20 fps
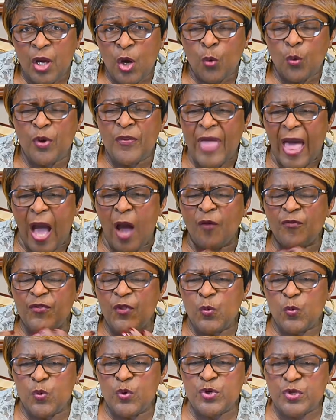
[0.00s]
Without
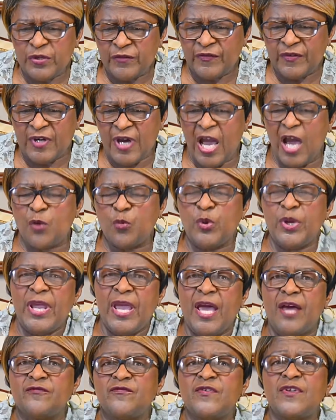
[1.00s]
the word of God, we
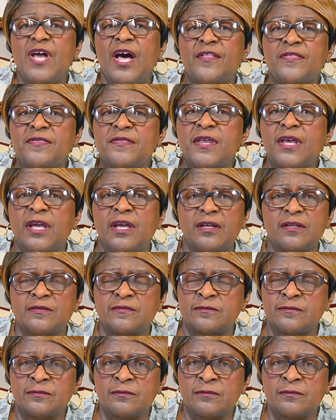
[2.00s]
have nothing.